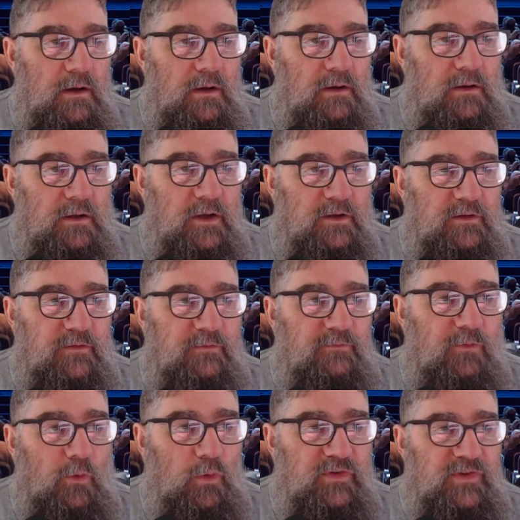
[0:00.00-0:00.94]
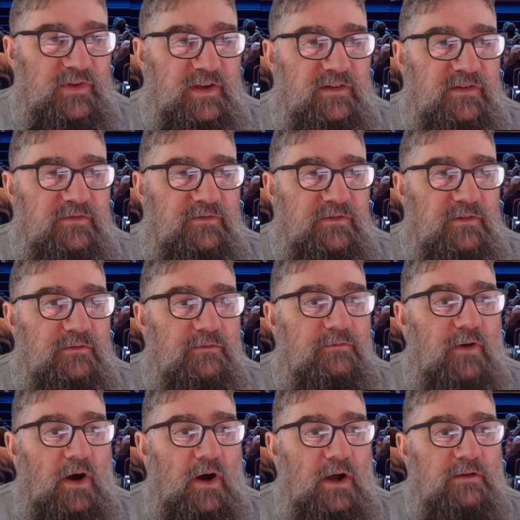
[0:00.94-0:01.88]
And it's
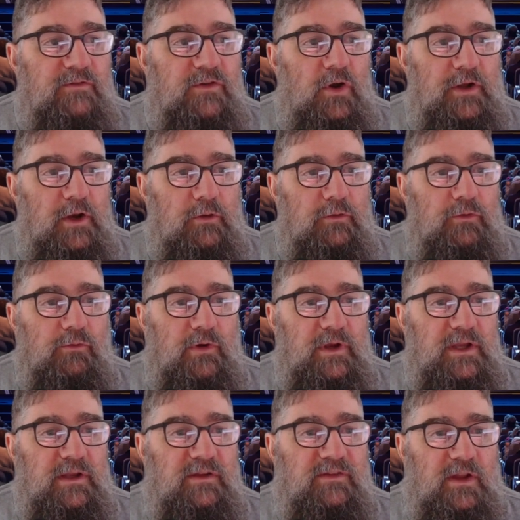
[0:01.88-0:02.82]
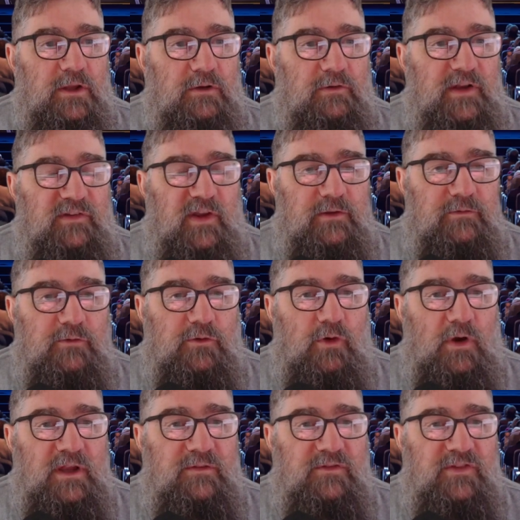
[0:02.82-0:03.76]
465903 accelerates out of
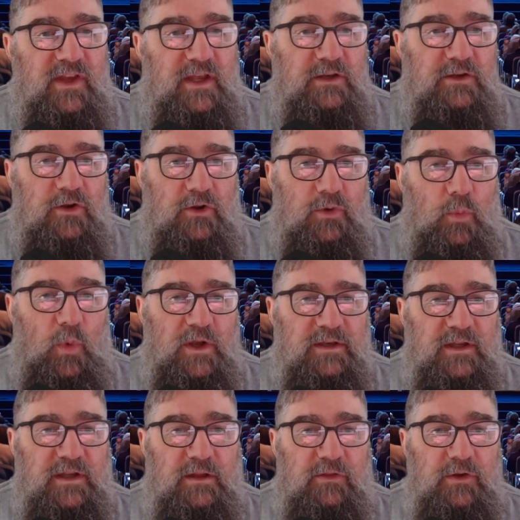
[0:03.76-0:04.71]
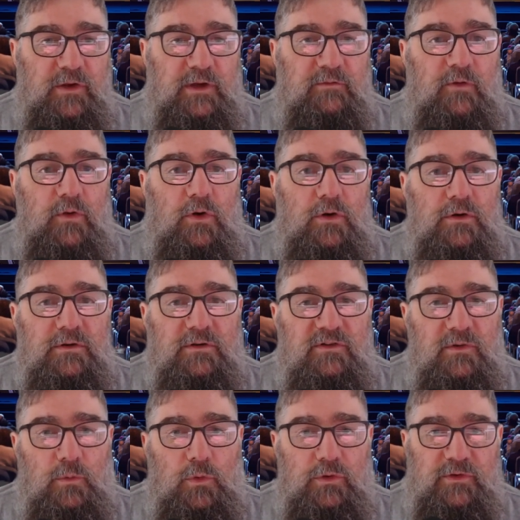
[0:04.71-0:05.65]
Gravesend on 1D34
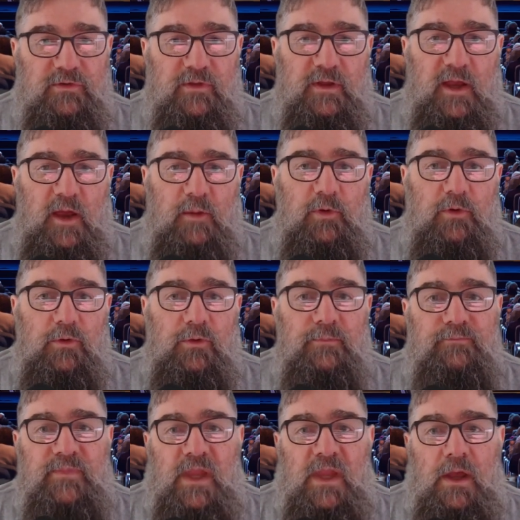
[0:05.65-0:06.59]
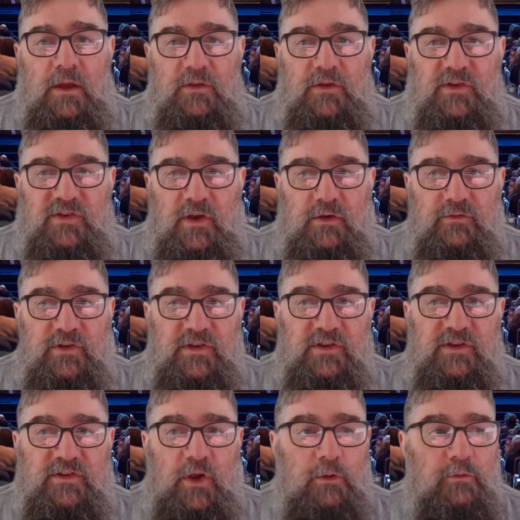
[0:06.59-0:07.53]
towards the capital. The service
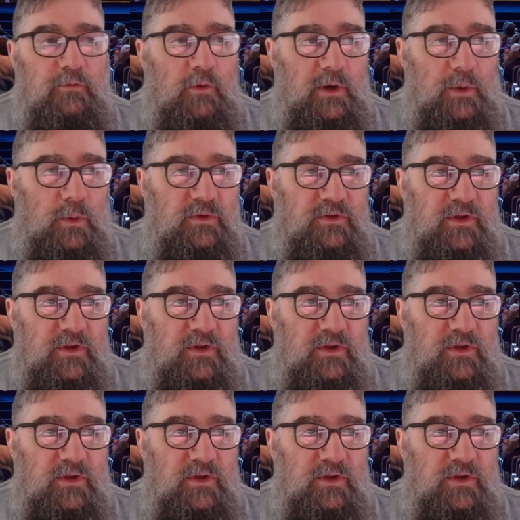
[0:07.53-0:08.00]
is so frequent the